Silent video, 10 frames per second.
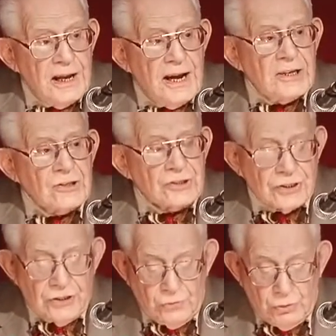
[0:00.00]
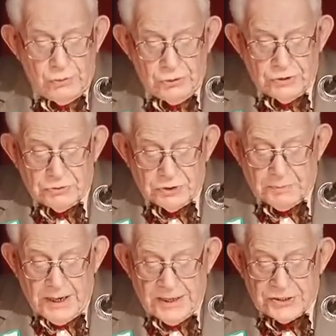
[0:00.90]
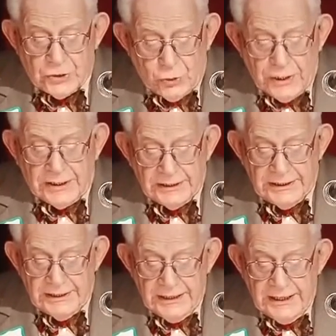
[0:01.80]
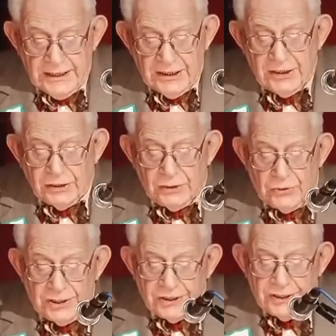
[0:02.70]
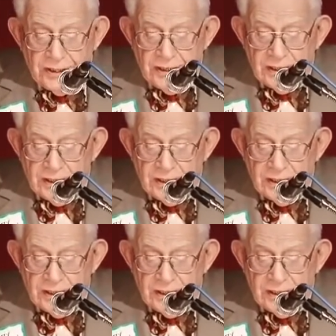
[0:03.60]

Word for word: I considered Woodward's response, quickly concluded